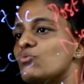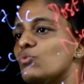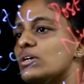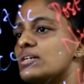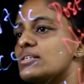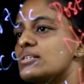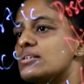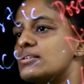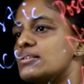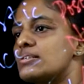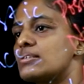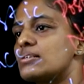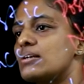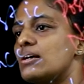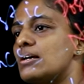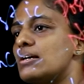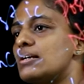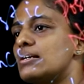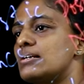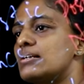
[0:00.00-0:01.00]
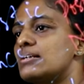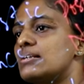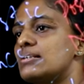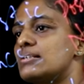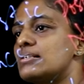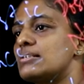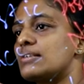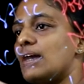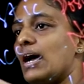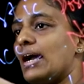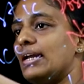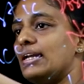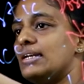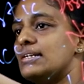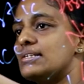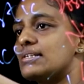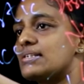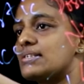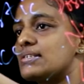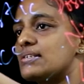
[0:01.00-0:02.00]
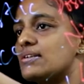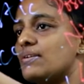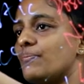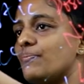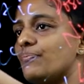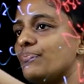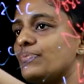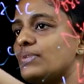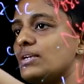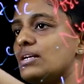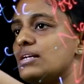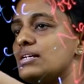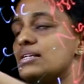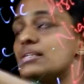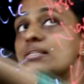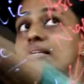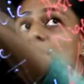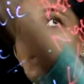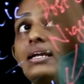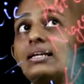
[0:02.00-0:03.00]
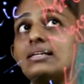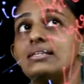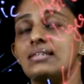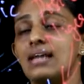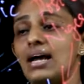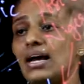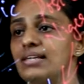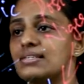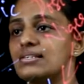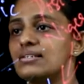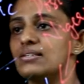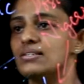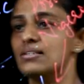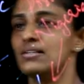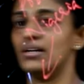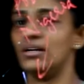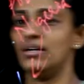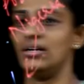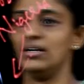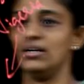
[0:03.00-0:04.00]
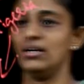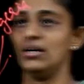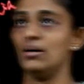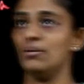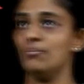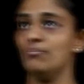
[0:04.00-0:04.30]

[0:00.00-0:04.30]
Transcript: versus silence silence as in uh,